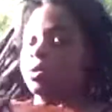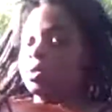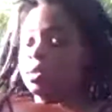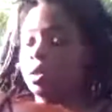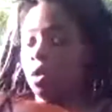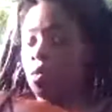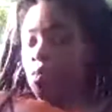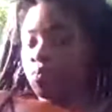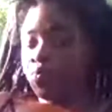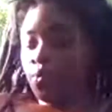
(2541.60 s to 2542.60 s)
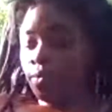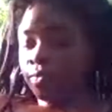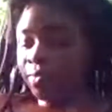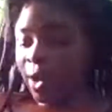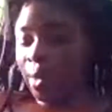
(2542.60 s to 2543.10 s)
So
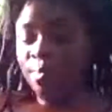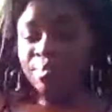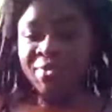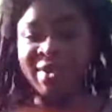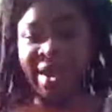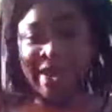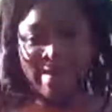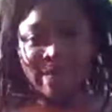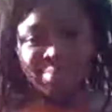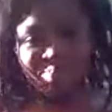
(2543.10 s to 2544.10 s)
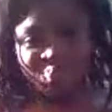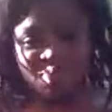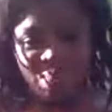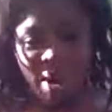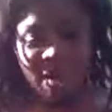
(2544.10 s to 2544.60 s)
the next
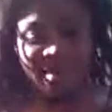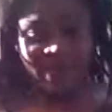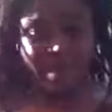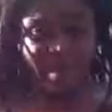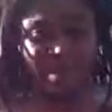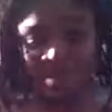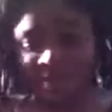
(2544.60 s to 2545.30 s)
part of this